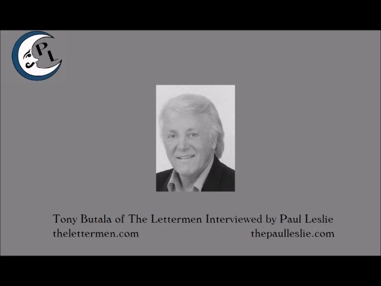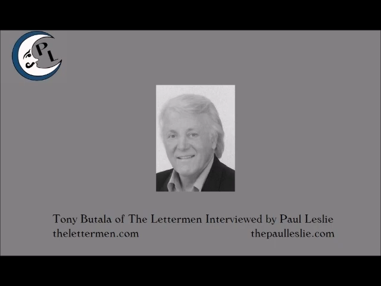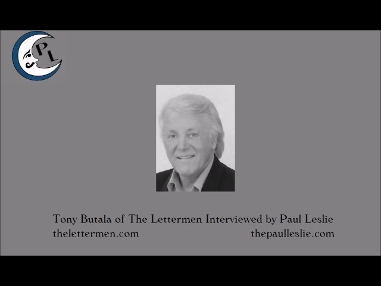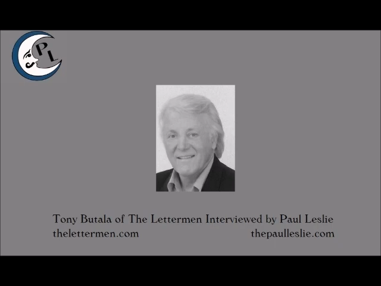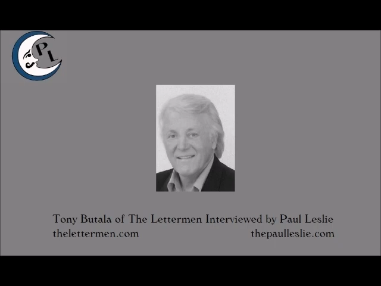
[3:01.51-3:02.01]

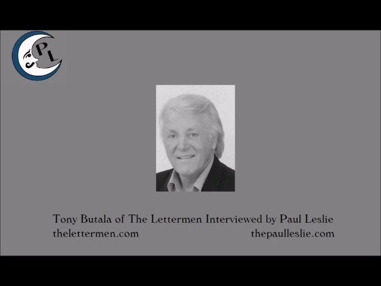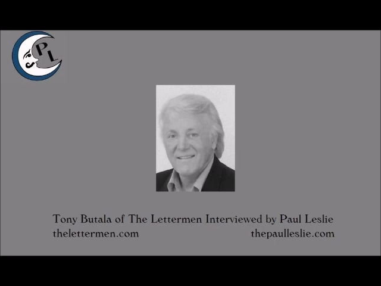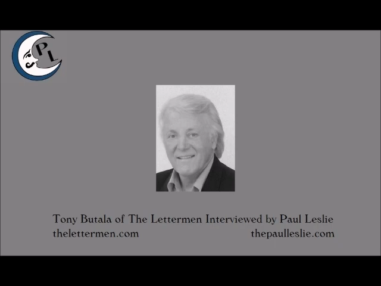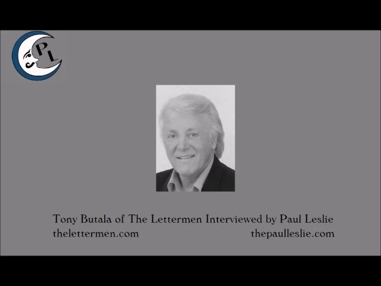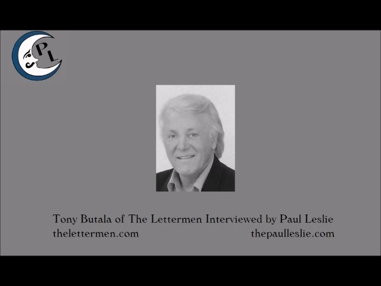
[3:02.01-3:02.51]

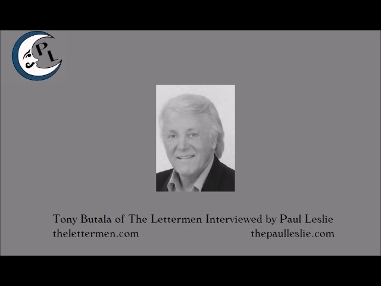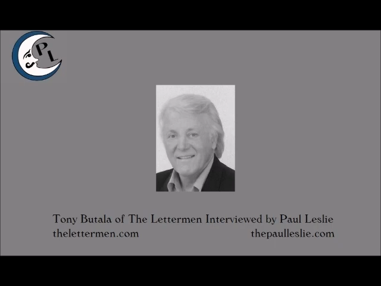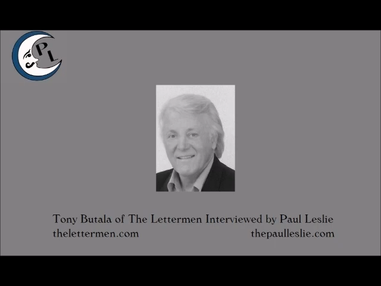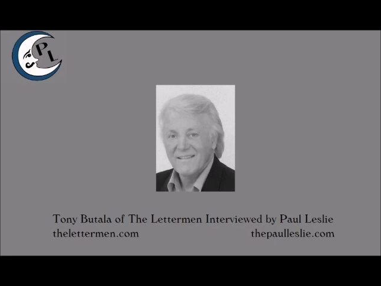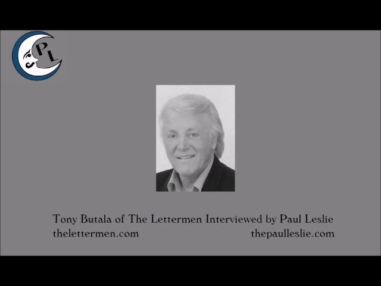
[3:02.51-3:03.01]

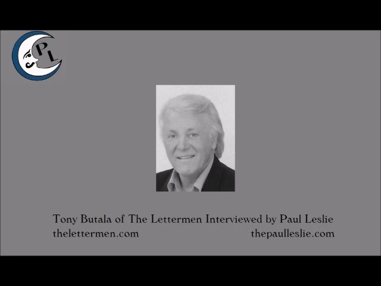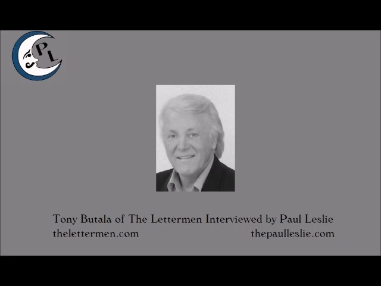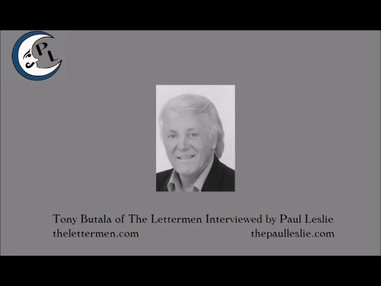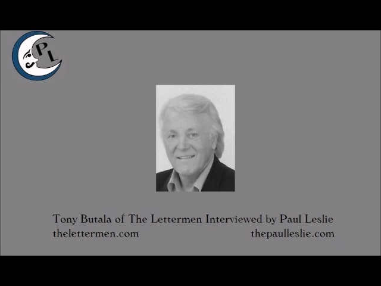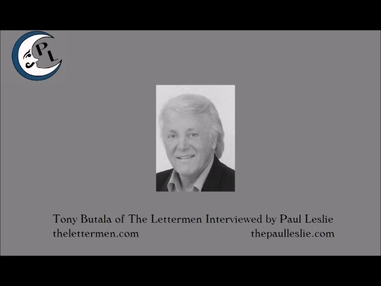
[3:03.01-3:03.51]

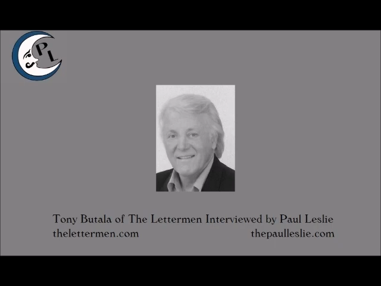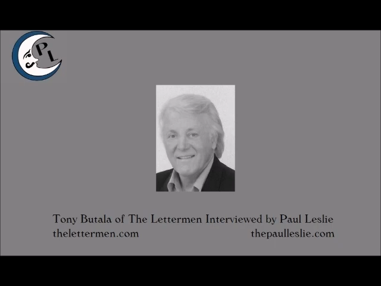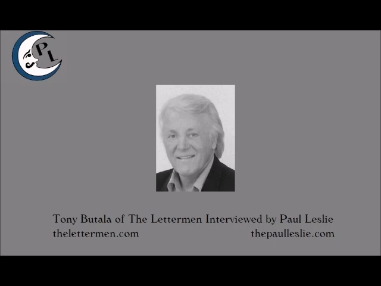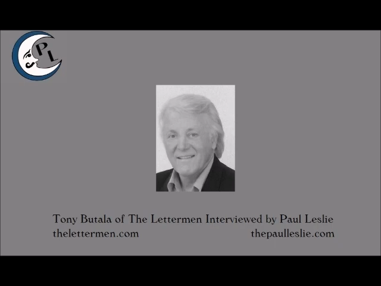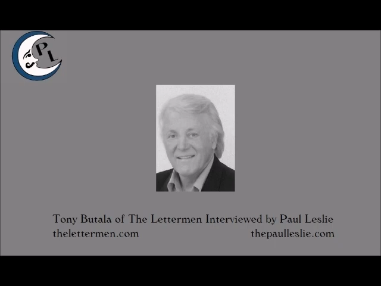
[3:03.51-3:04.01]

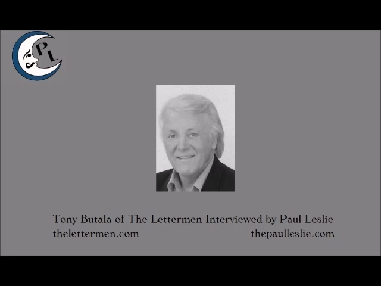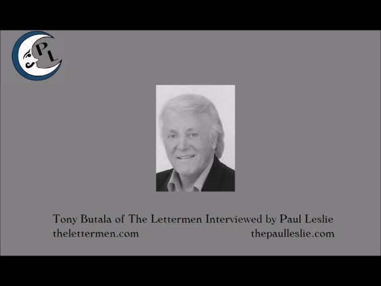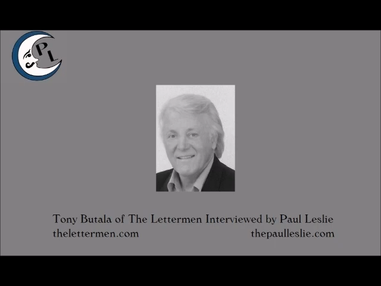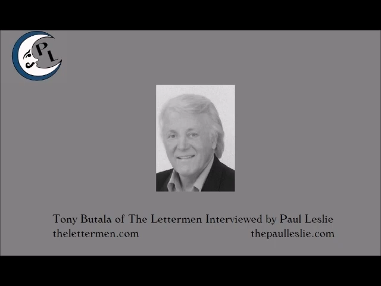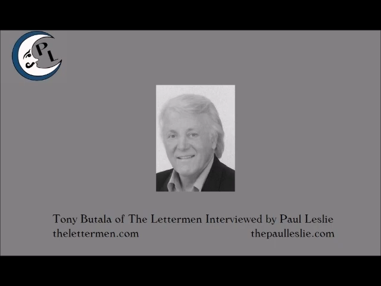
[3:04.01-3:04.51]

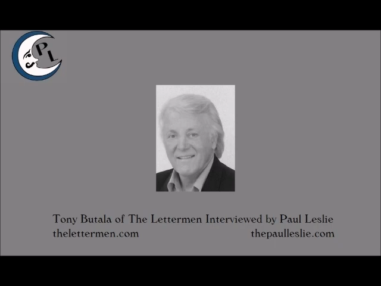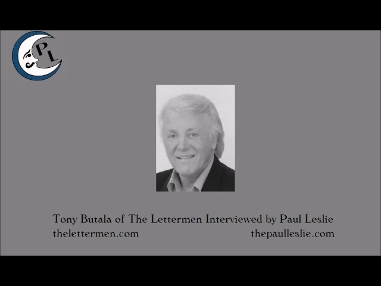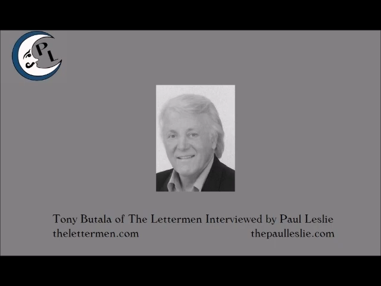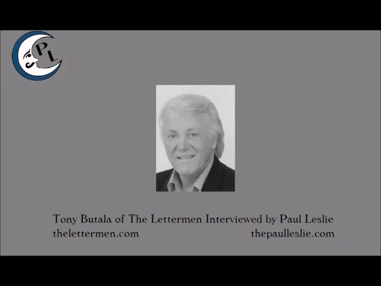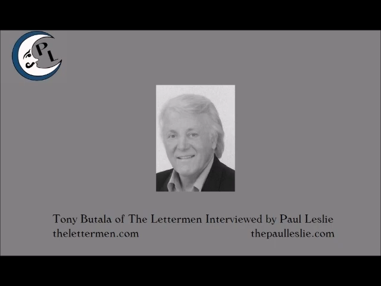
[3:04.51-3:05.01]

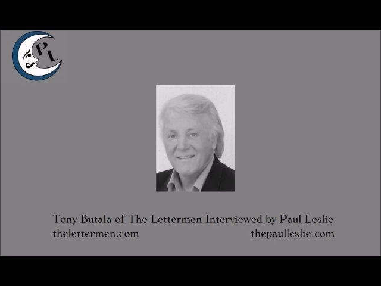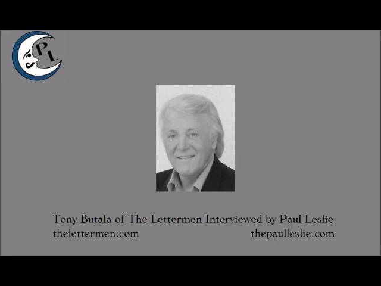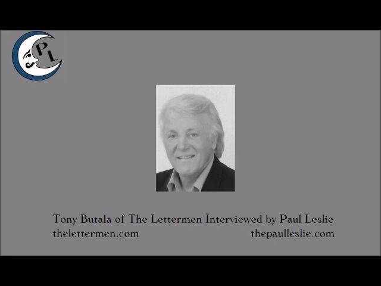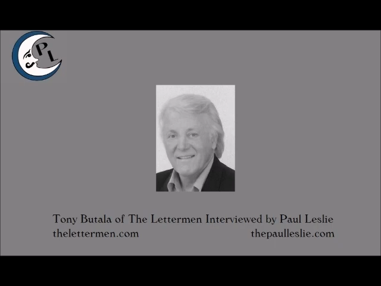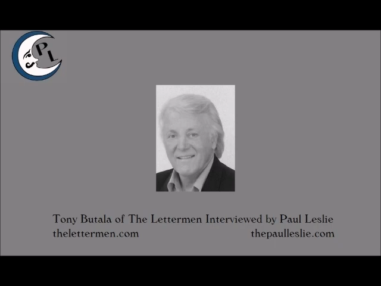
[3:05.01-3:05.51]

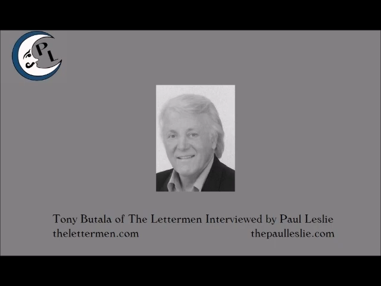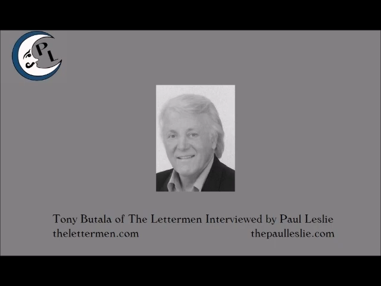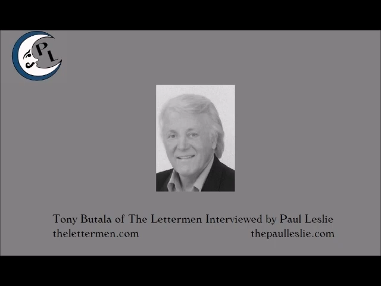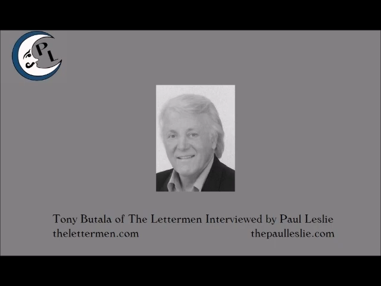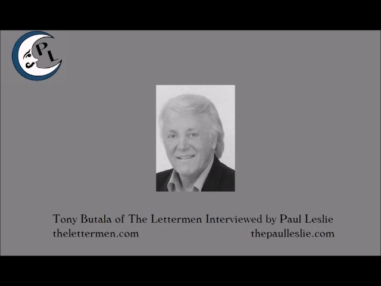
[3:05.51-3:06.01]

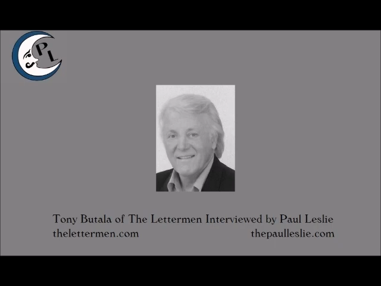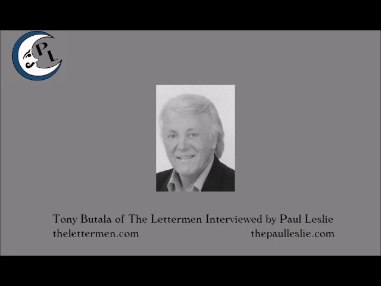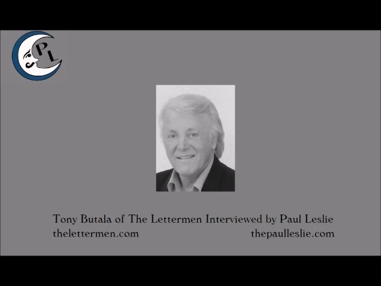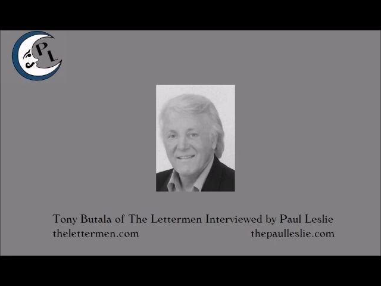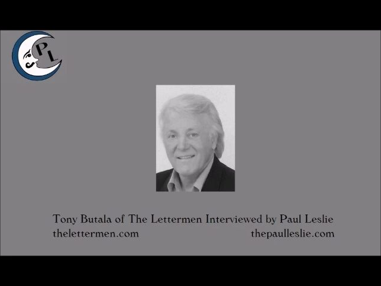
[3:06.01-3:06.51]

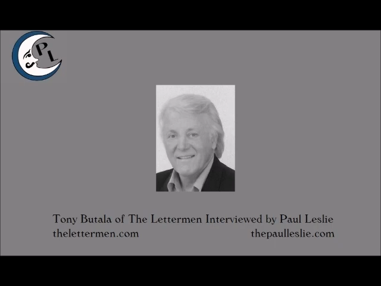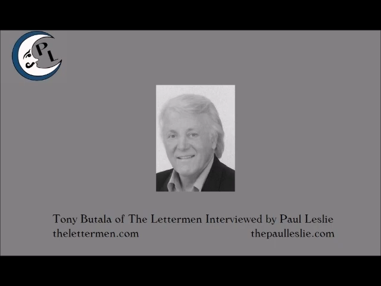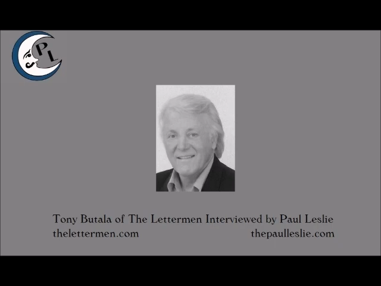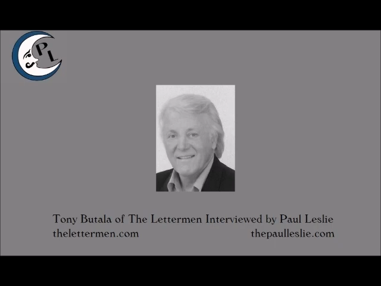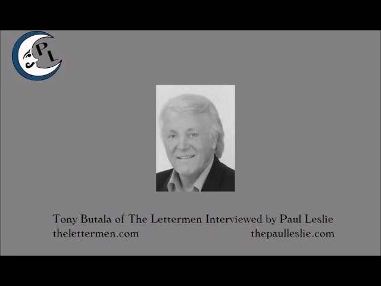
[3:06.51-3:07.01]

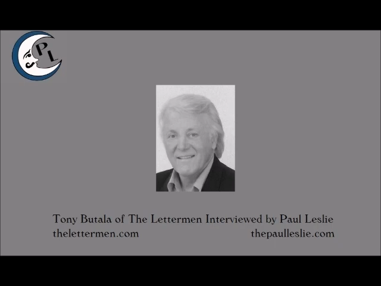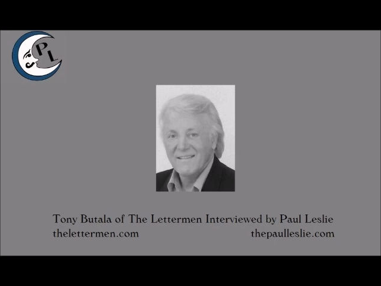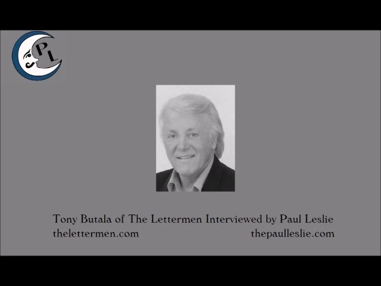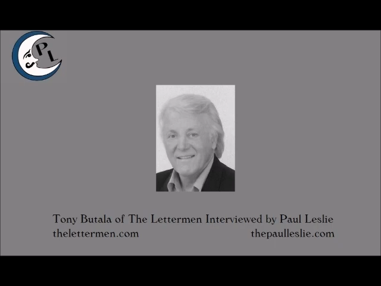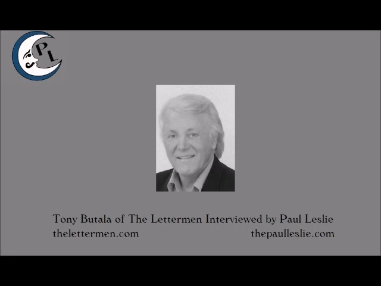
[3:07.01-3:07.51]

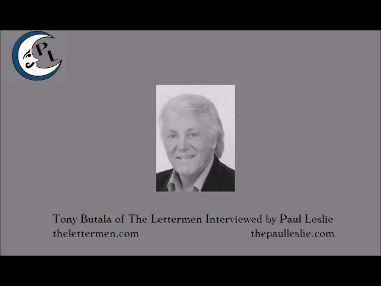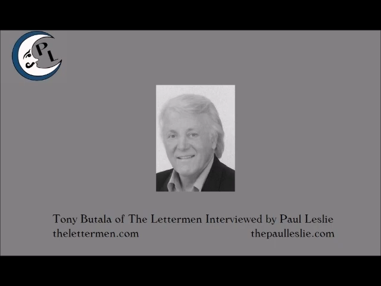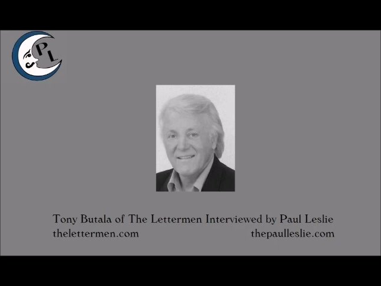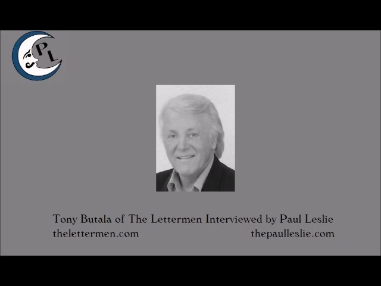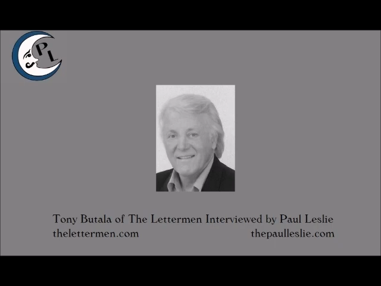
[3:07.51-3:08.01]

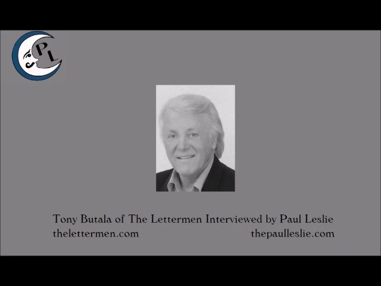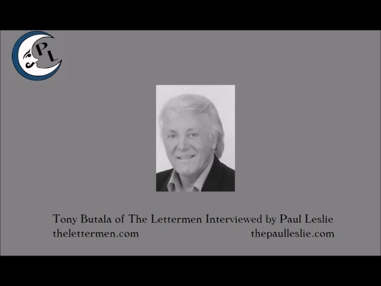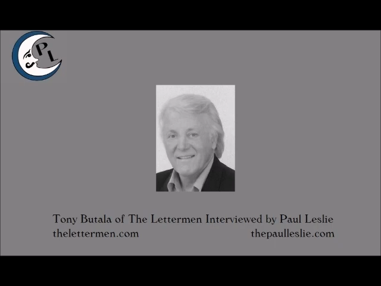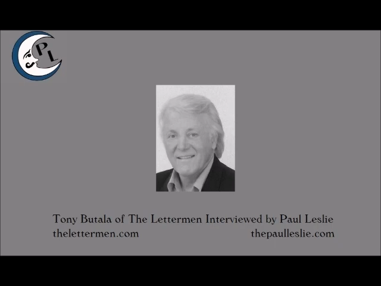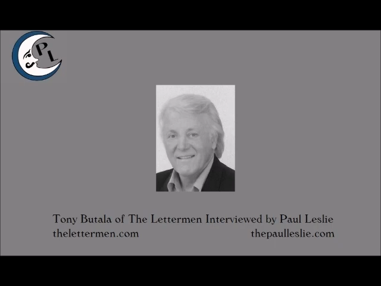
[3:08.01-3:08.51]

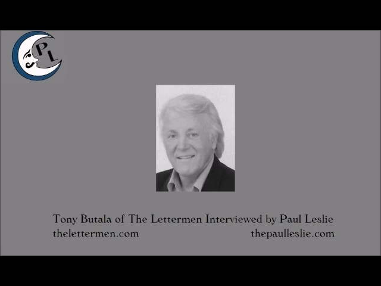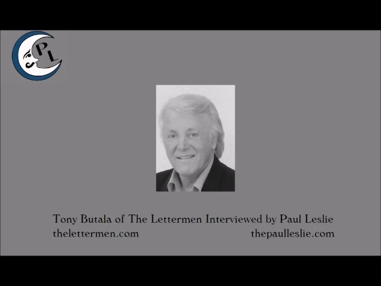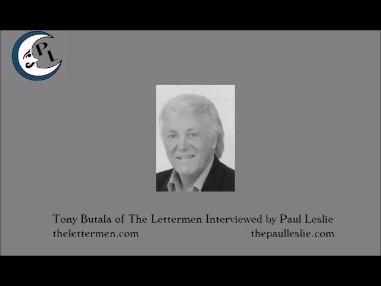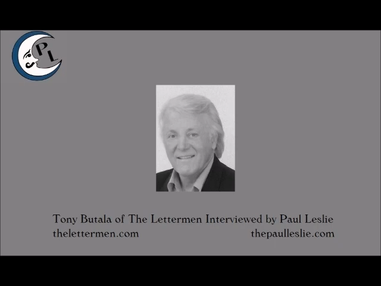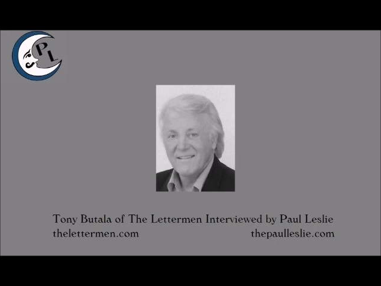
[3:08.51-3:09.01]

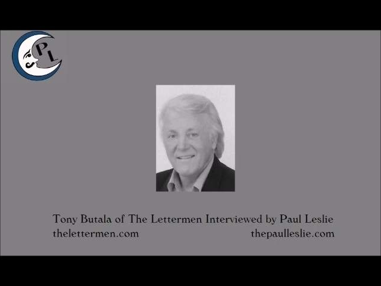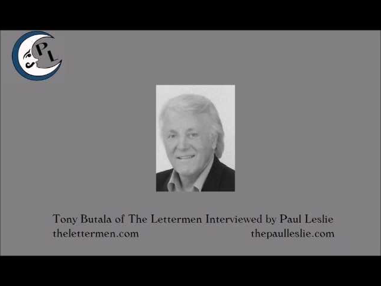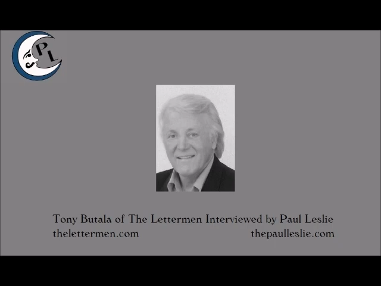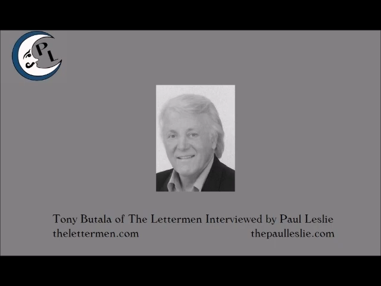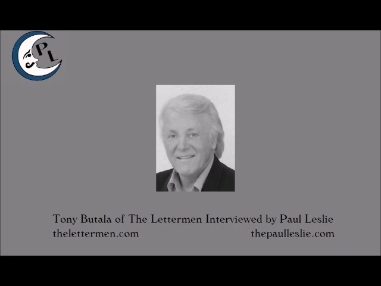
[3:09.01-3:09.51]
(no lip movement)